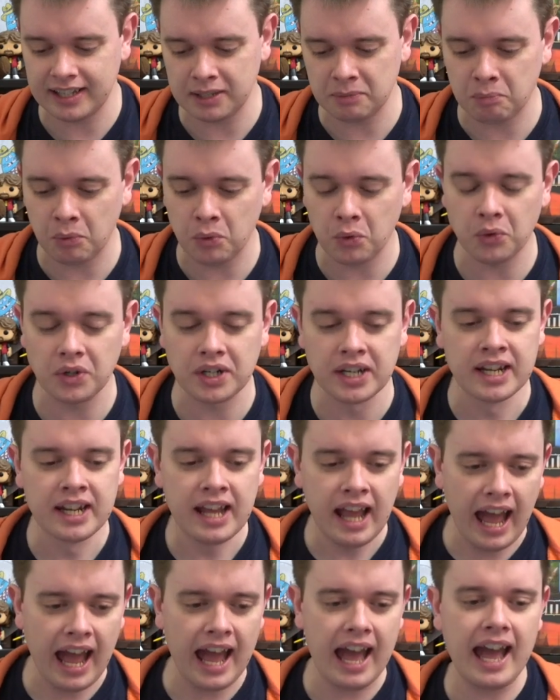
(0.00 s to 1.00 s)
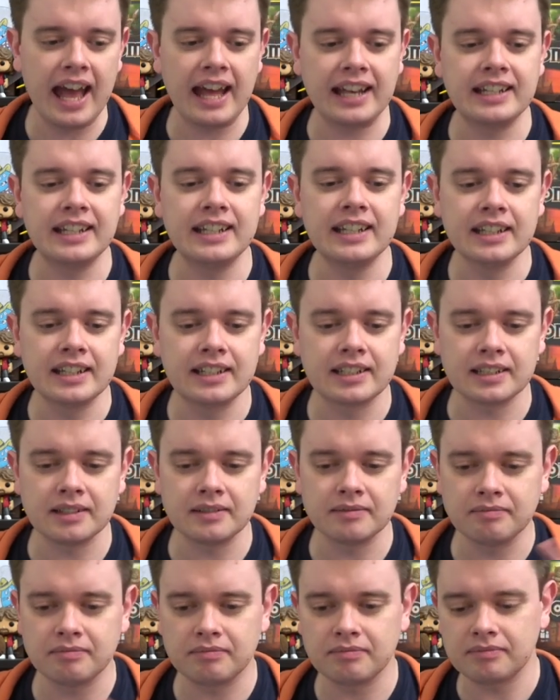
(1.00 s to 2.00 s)
this board, and
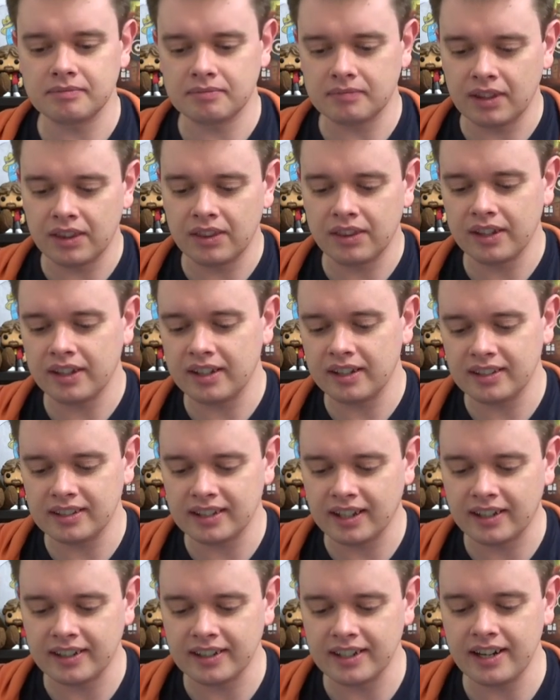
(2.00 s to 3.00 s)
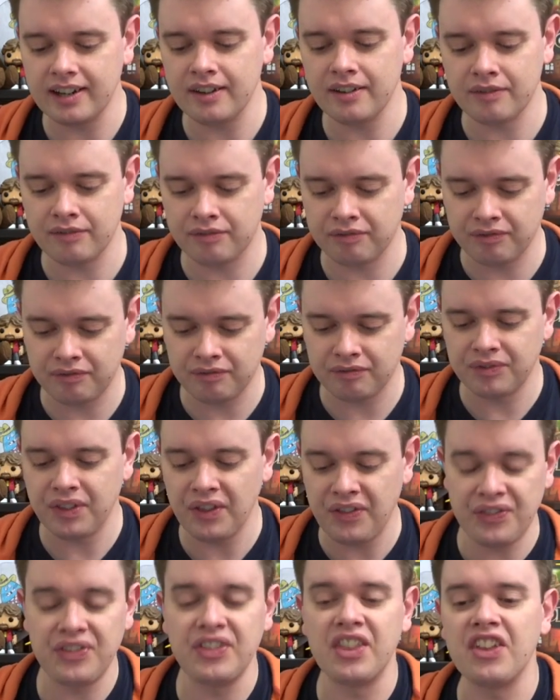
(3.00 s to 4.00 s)
the kind of
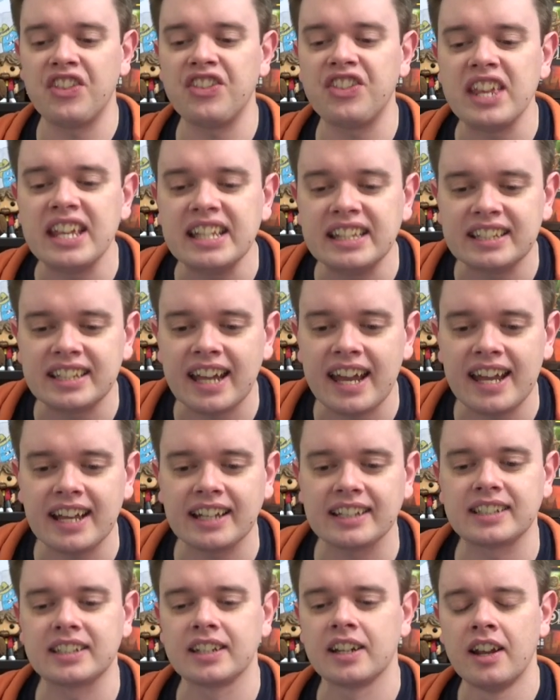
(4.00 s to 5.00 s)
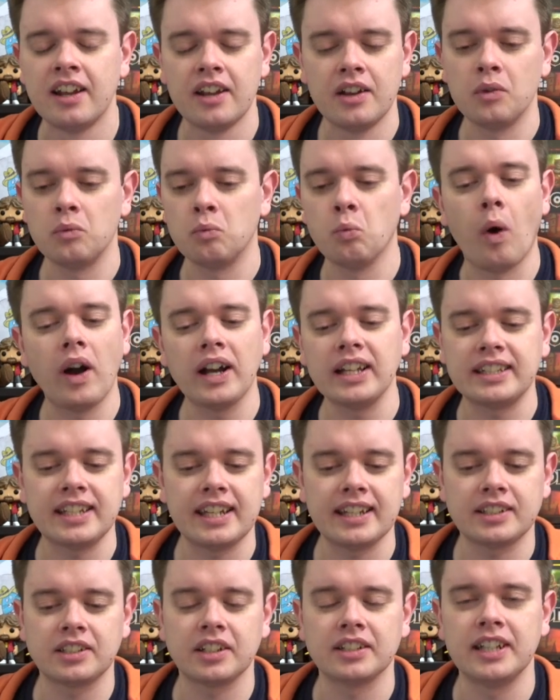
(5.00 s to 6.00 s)
the the thin text, white
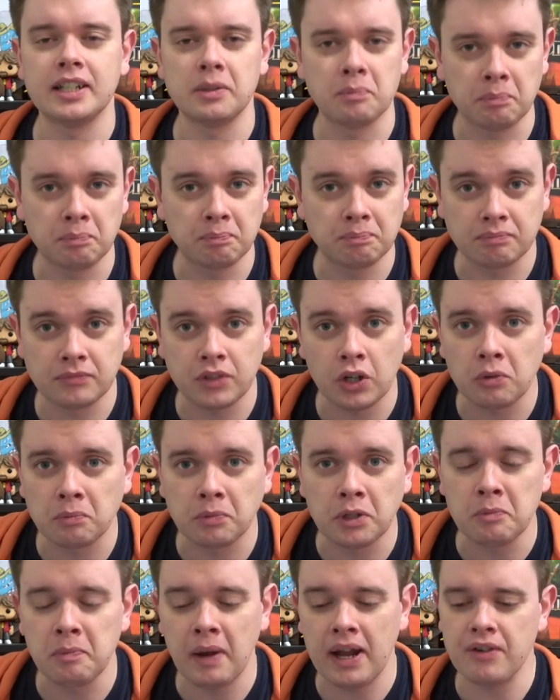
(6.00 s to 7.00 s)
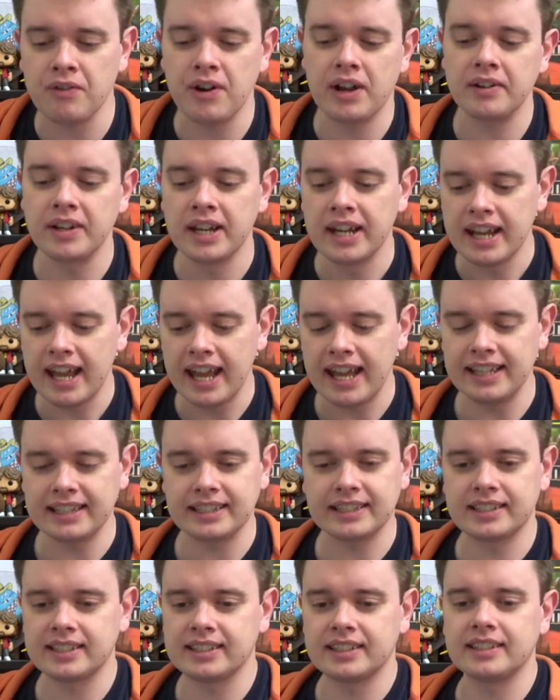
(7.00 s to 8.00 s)
text on this dark blue background.
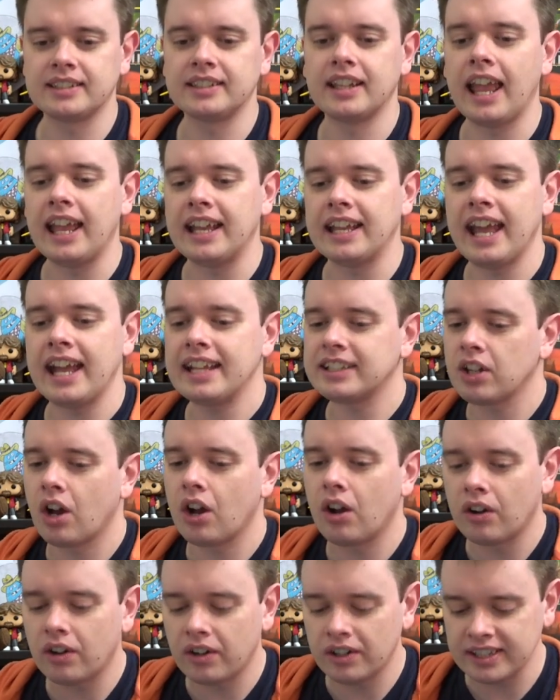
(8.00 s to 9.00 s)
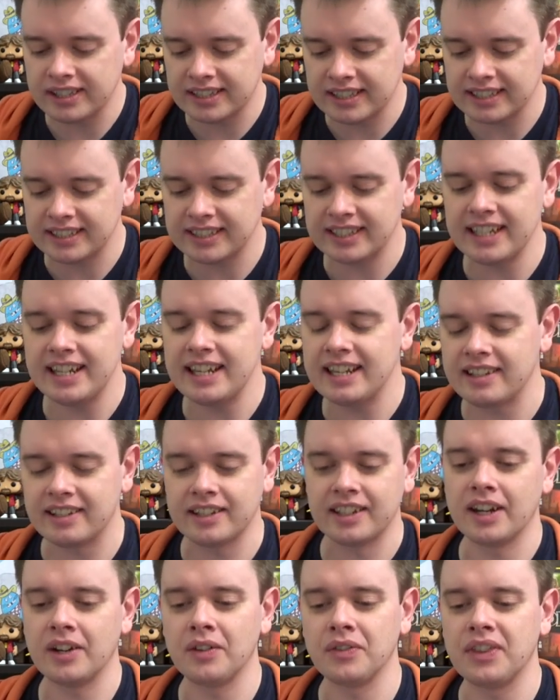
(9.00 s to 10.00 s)
It's it gets harder to see,
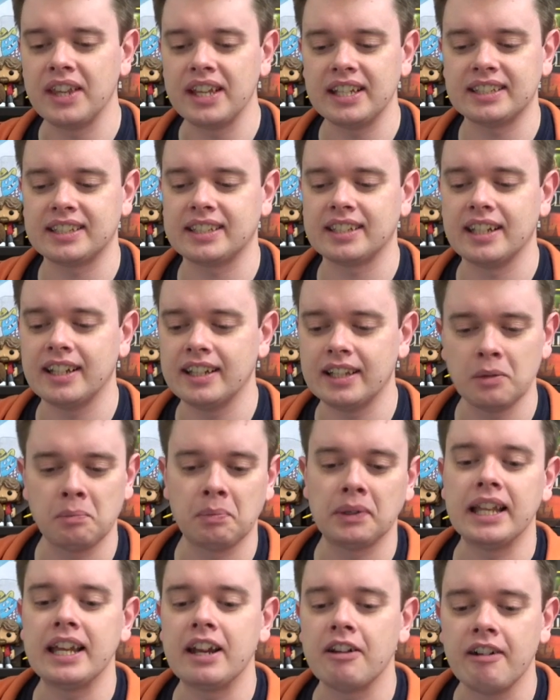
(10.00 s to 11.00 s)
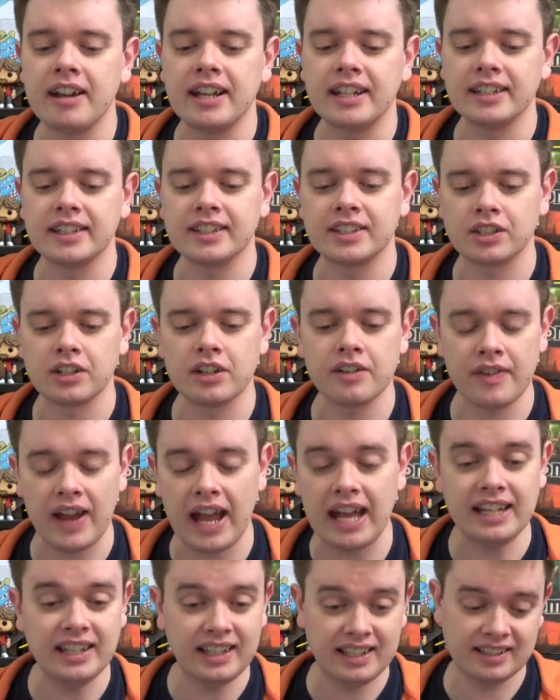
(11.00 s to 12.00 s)
you know, this uh, the player aid and stuff,
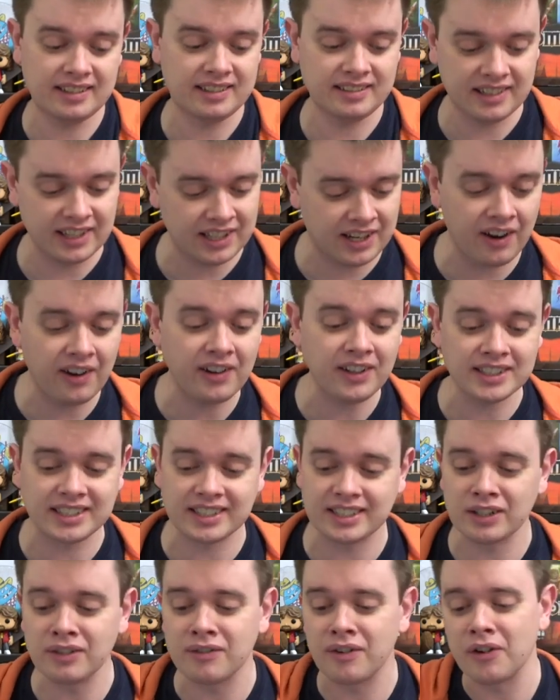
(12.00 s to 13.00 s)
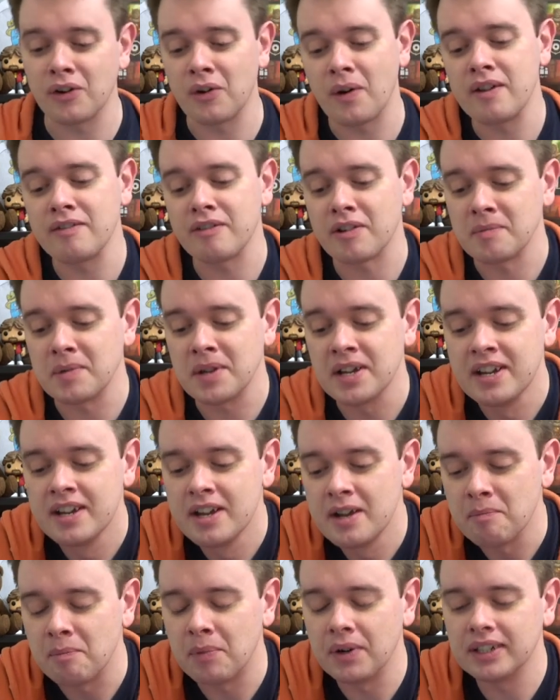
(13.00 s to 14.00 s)
and the cards so far away from you.
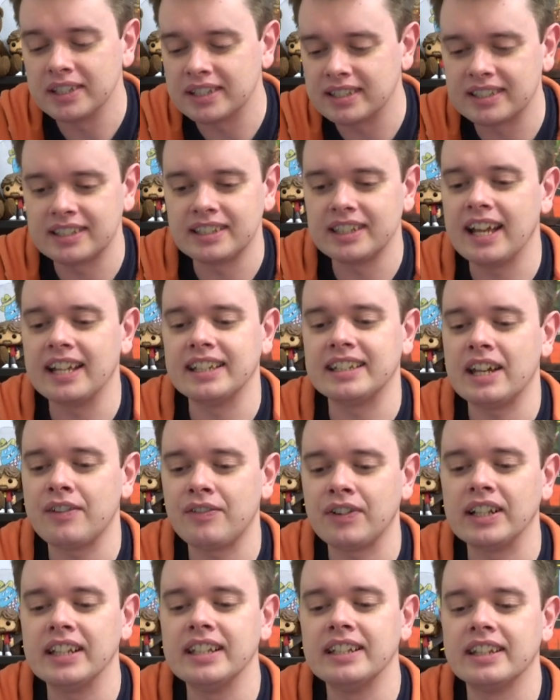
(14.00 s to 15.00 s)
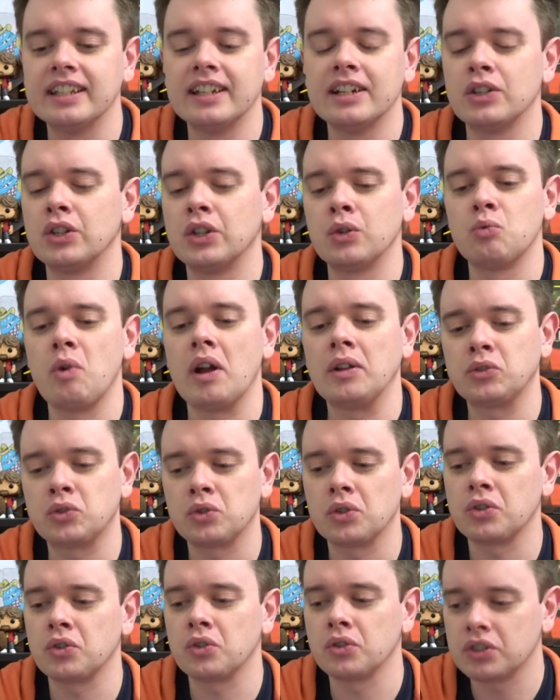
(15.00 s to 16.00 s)
But yeah, definitely the the round
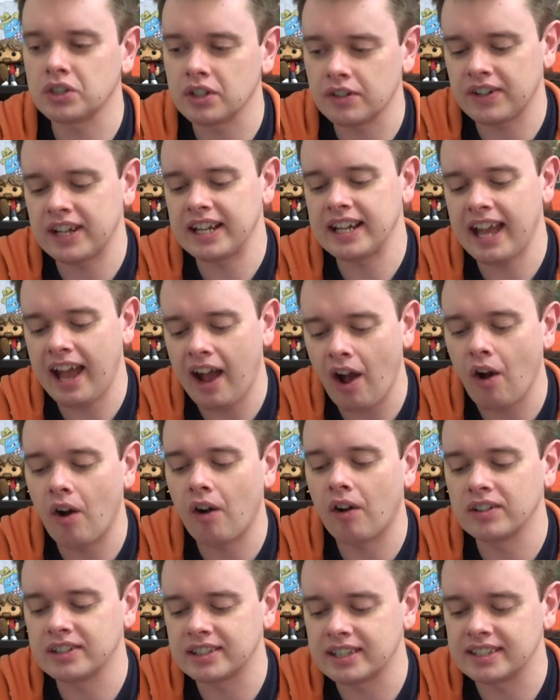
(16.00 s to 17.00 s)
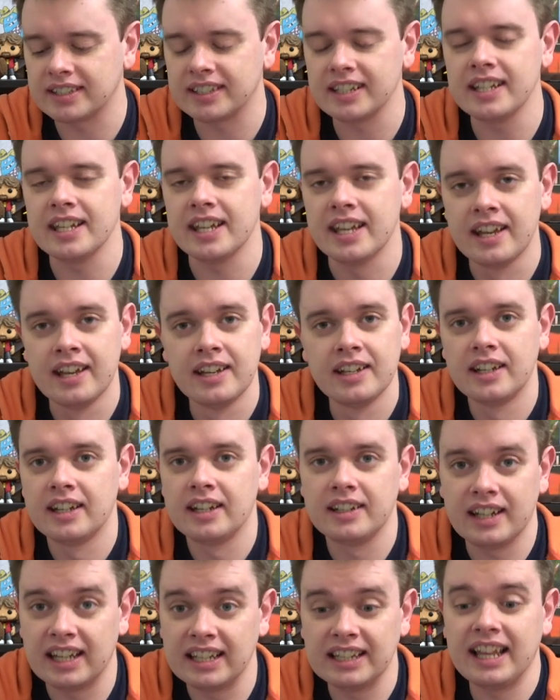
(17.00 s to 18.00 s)
structure and stuff can get hard to see
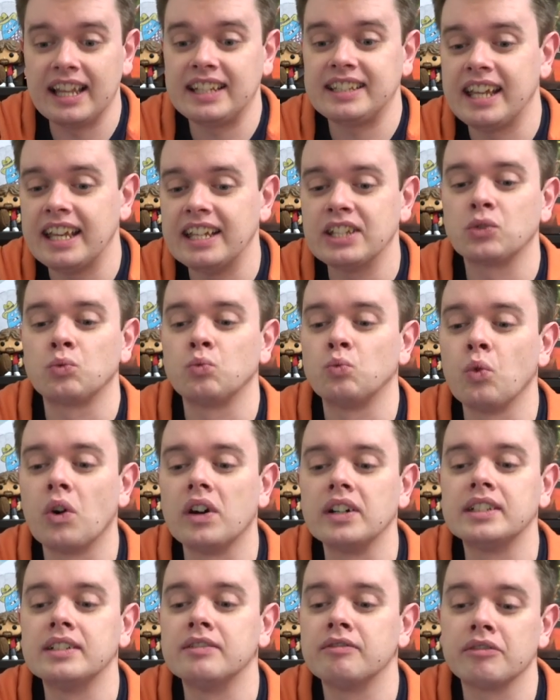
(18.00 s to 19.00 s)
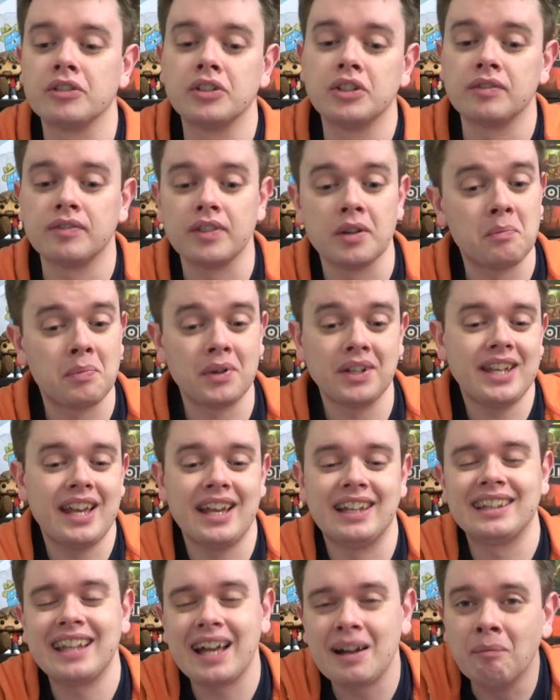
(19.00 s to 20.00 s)
unless it's right in front of you. But
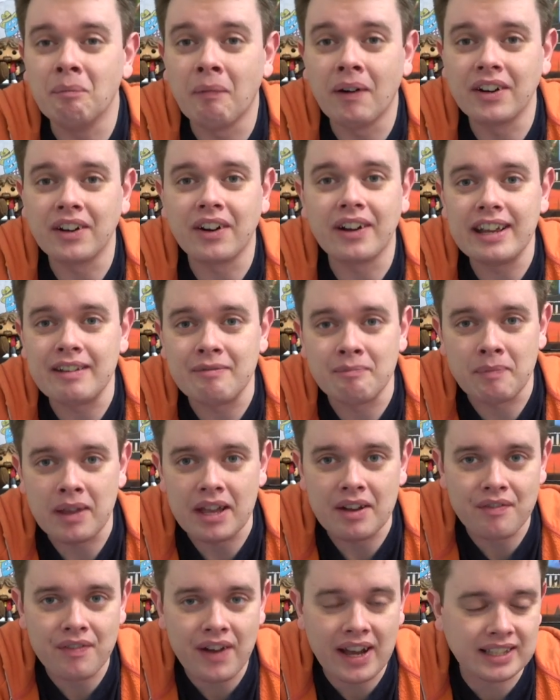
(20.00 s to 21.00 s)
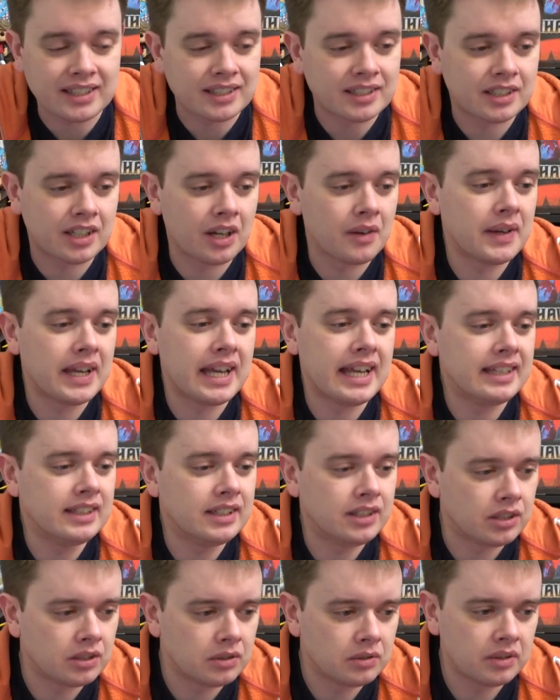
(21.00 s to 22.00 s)
yeah, that might not even be a factor going
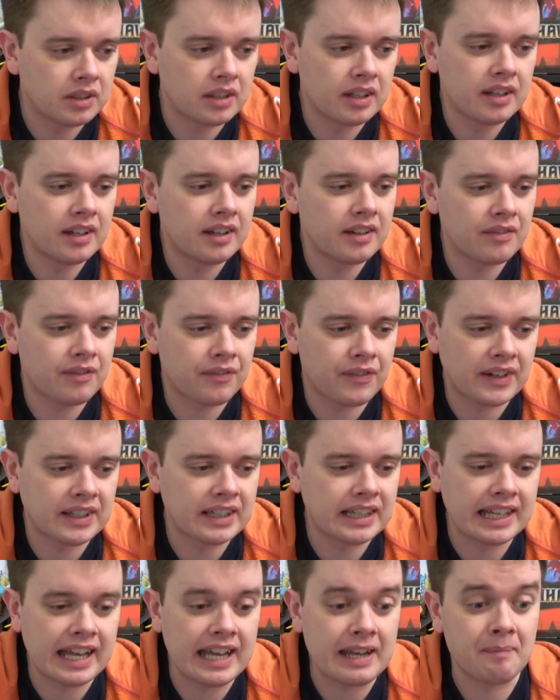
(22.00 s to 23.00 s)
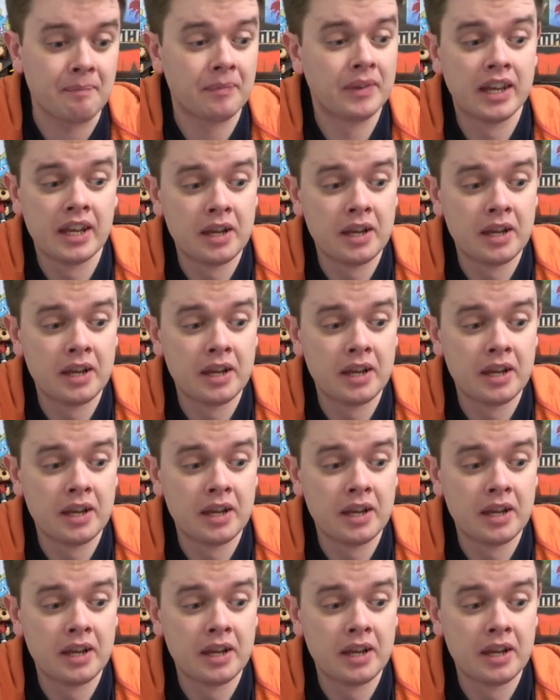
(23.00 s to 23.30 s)
into the final game.